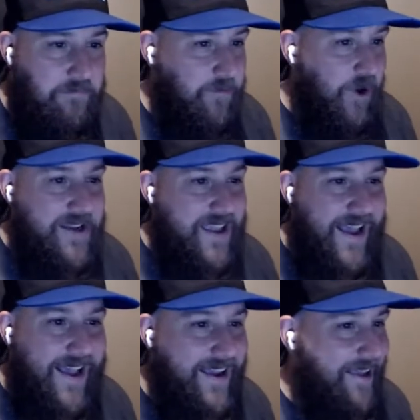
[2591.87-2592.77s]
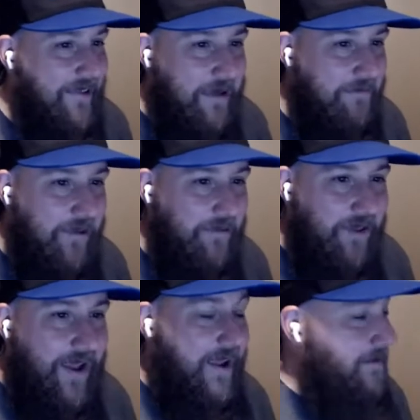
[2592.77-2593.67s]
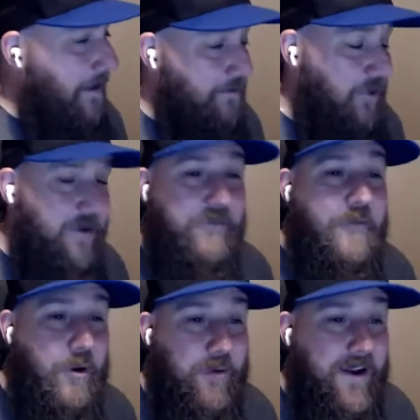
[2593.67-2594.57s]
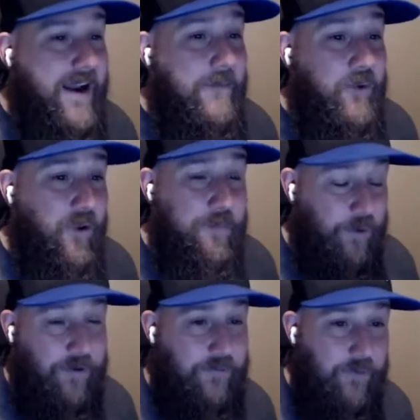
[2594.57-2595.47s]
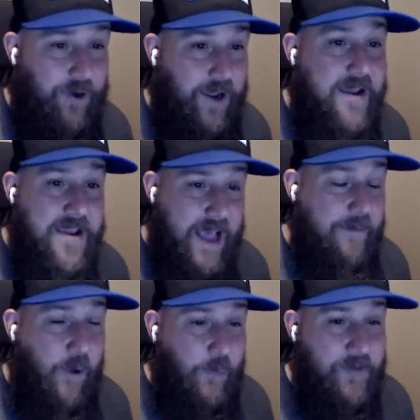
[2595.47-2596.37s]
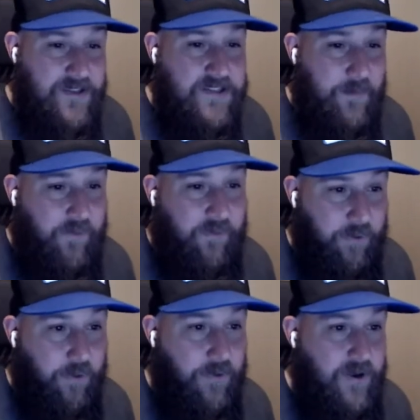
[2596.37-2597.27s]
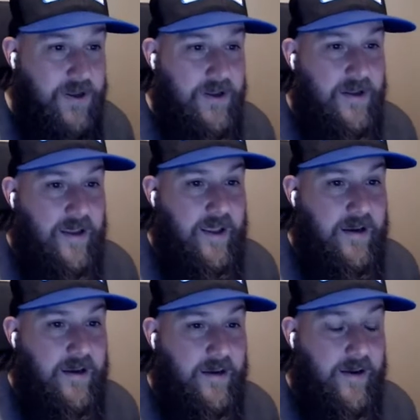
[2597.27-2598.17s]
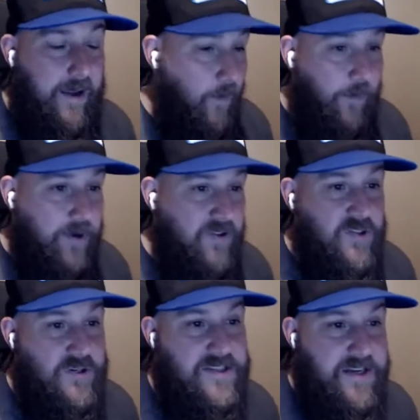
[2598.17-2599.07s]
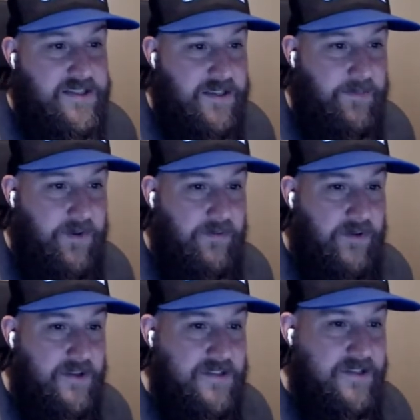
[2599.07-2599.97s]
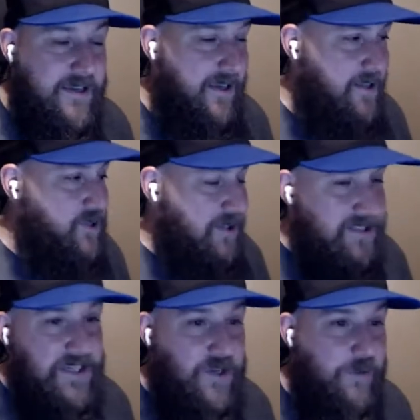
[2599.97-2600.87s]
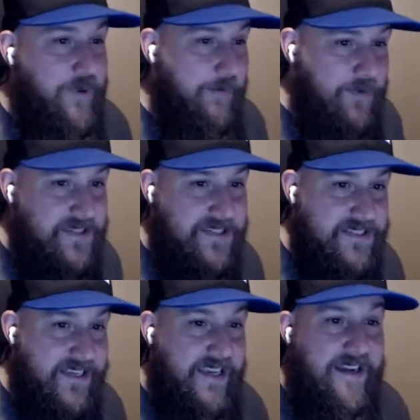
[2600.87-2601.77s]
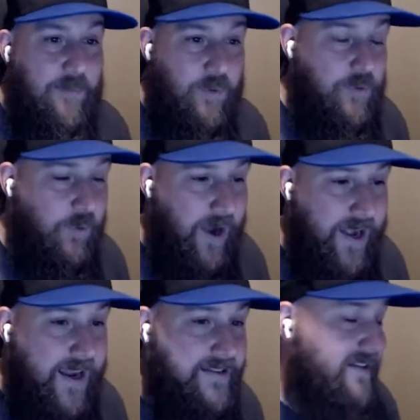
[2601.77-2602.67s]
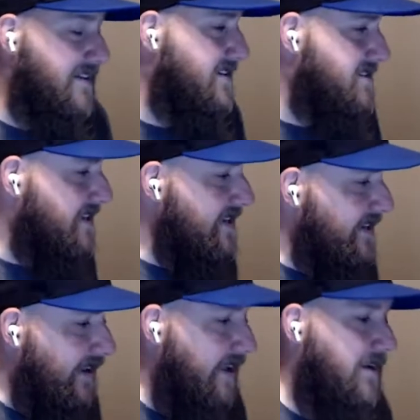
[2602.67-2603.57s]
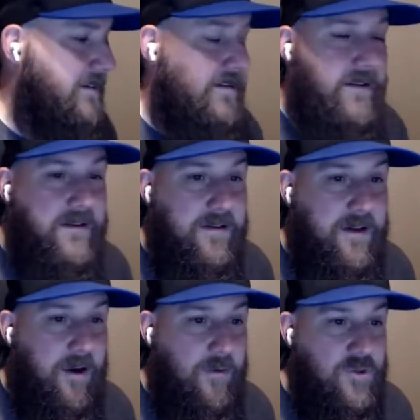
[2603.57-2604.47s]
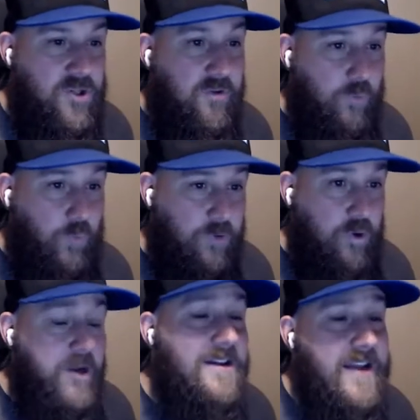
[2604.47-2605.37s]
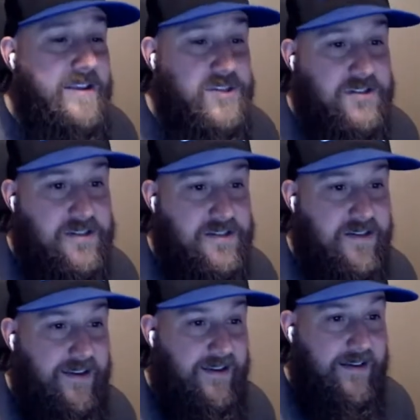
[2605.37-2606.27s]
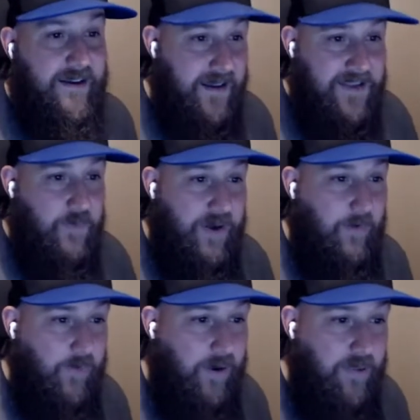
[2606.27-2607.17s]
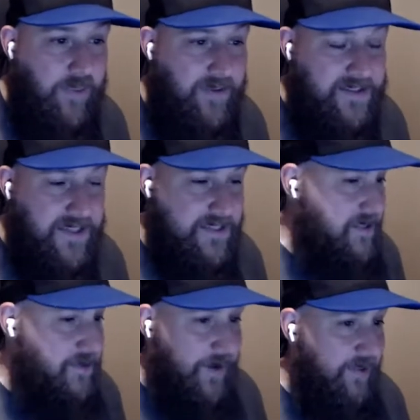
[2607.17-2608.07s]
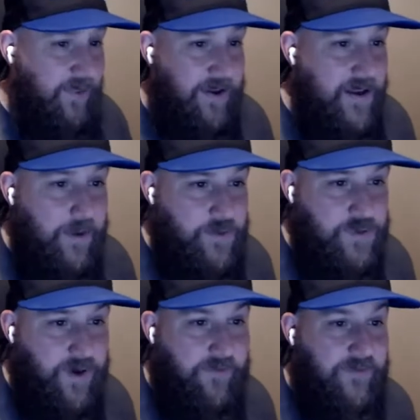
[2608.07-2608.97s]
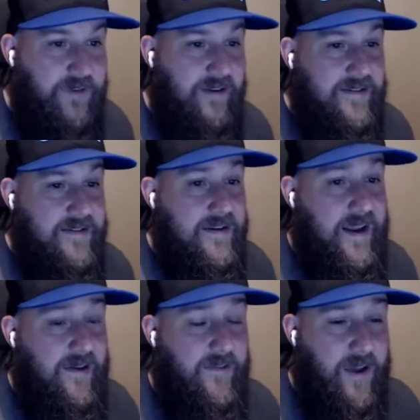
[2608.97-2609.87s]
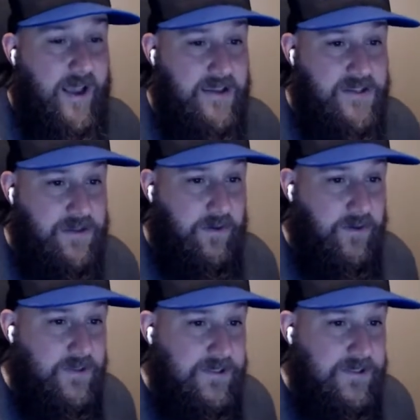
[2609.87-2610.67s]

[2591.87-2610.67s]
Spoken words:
Great guy. I'm looking forward, and I'm really pulling for you. I'm hoping this comes through, and I'm hoping this turns into something, because it's good to see good people succeed with great ideas, and, you know, just with good intentions, and that's where I think this is. That's why I thought it was great to have you on. So,